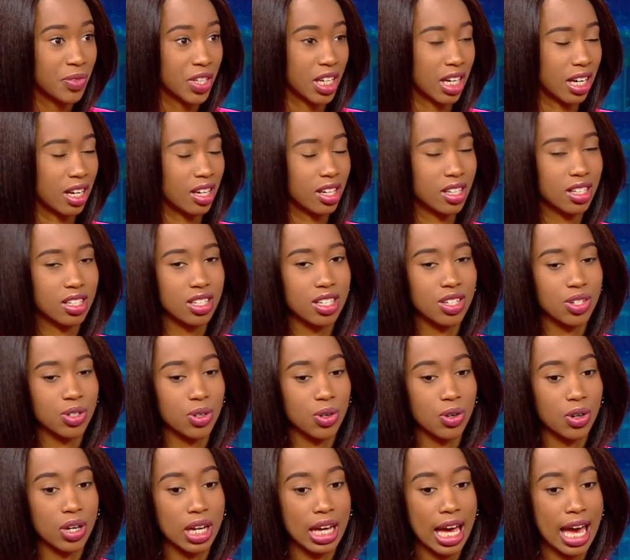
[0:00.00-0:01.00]
Yeah.
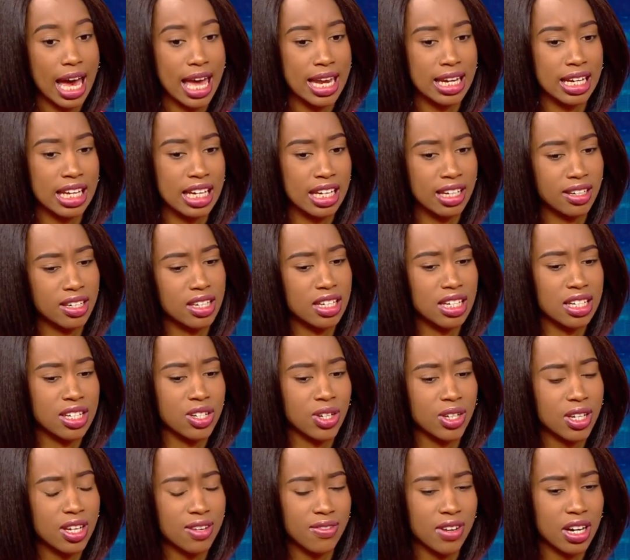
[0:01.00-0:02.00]
So, and it's
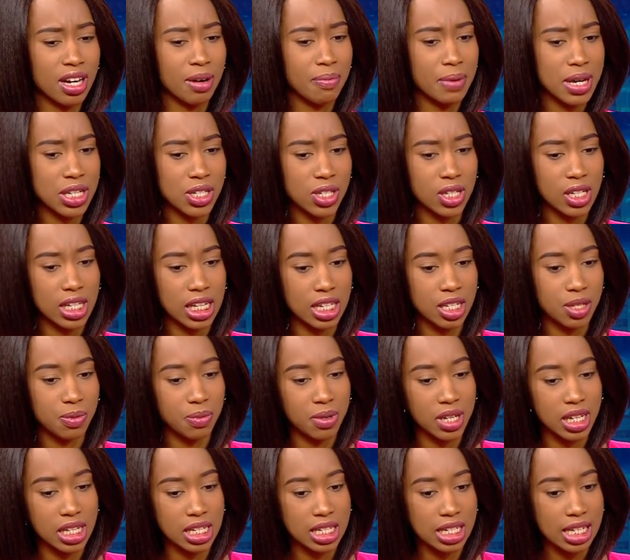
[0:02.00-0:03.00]
even a personal
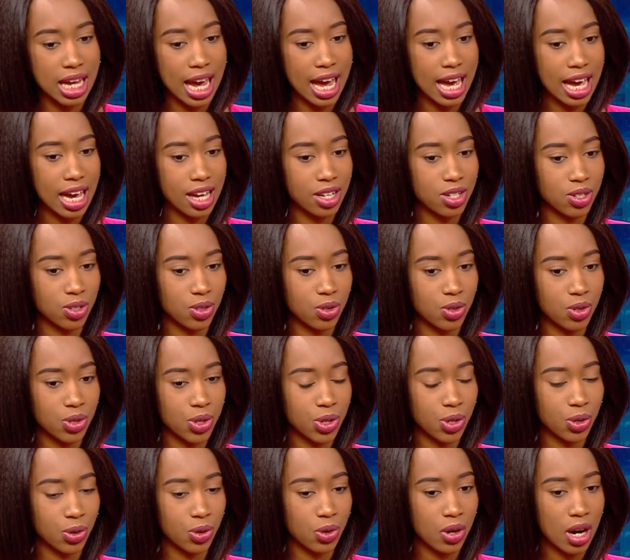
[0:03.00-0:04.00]
experience. I had to go
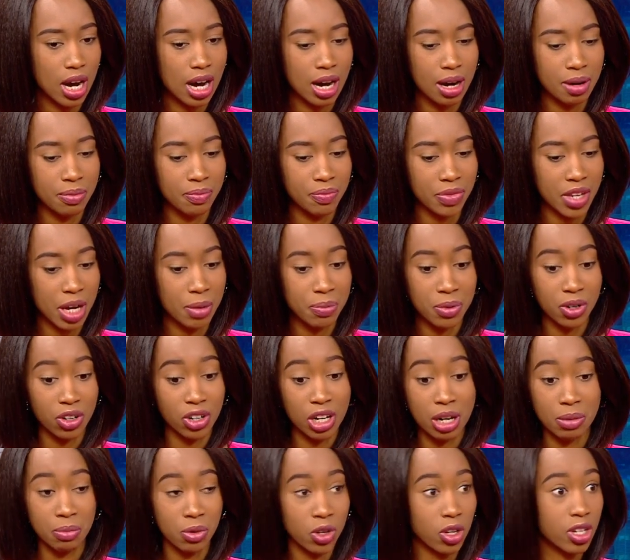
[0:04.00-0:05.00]
through a
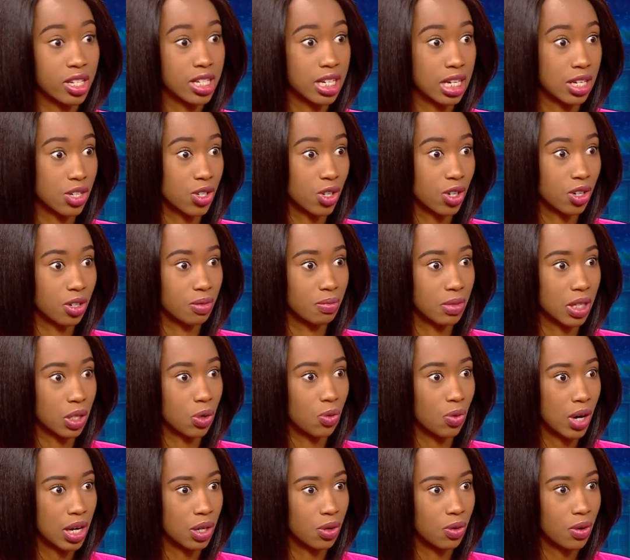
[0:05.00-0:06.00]
program called Centonomy
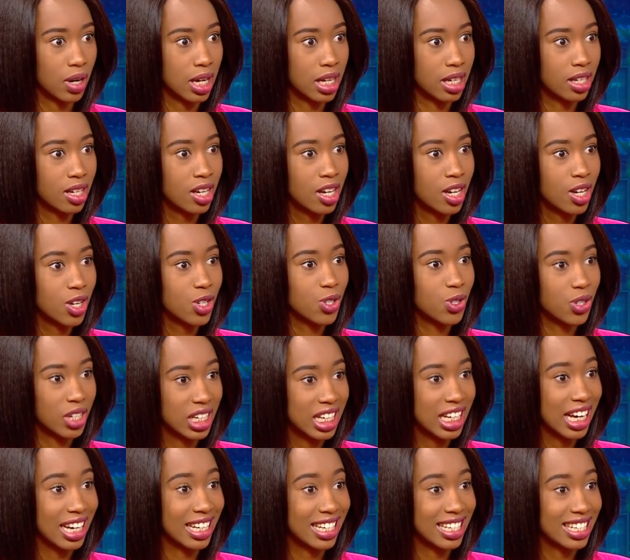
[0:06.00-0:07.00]
101 to
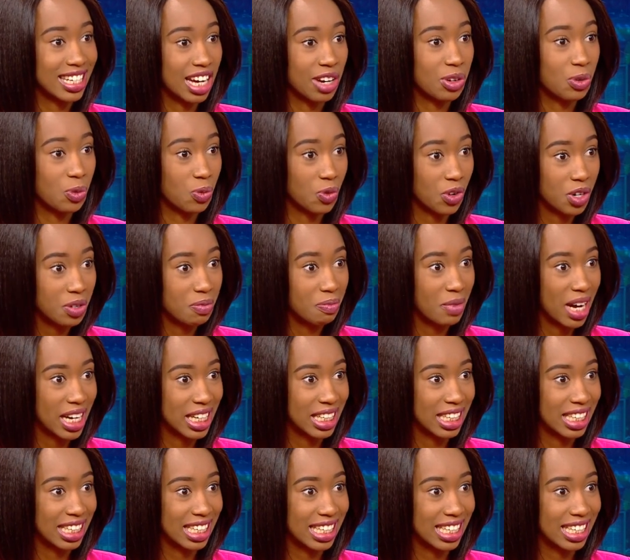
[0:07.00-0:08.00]
really understand what
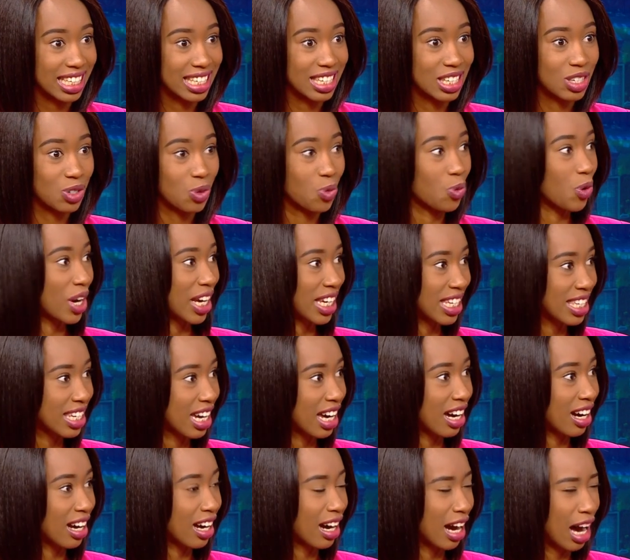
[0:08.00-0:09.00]
money is, why it's
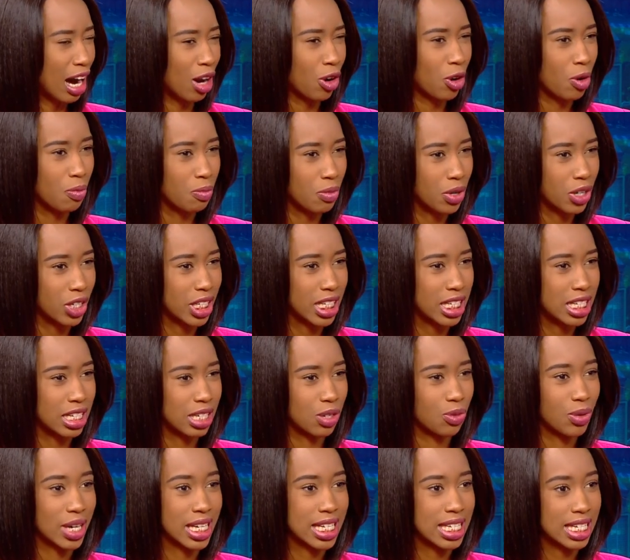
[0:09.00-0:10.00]
a
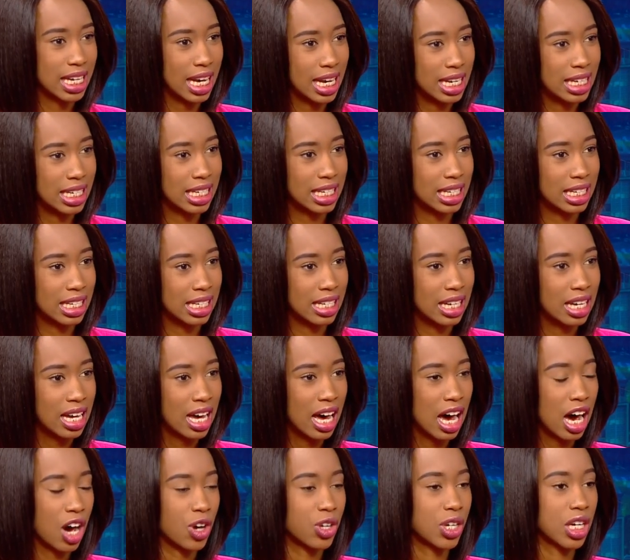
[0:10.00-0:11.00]
commodity, why it's a need,
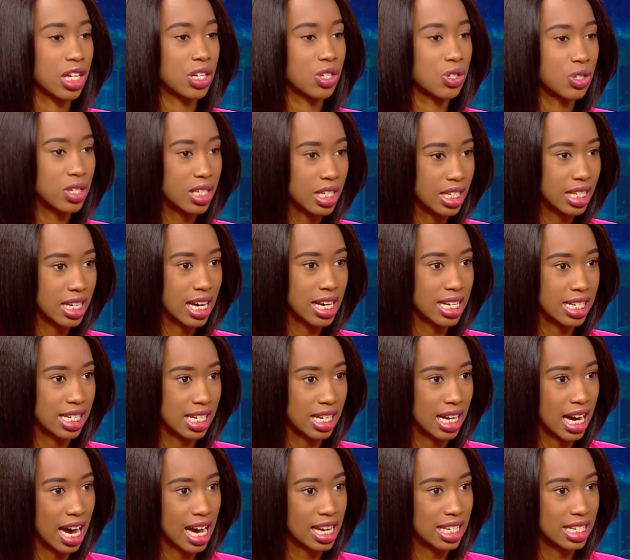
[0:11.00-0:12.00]
how you can use it as
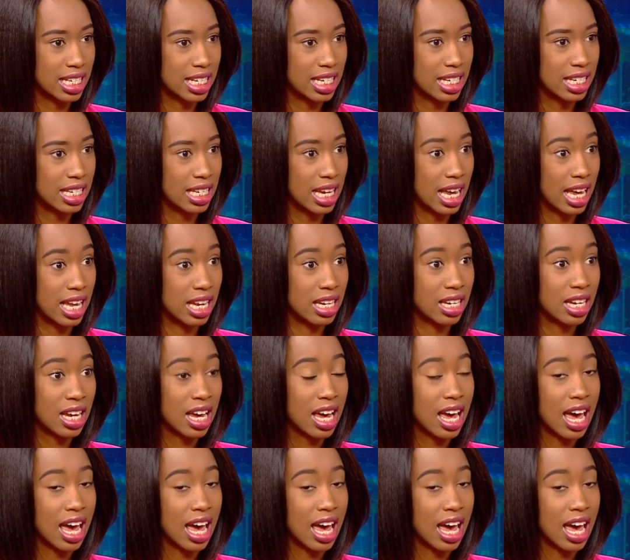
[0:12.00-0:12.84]
an asset, and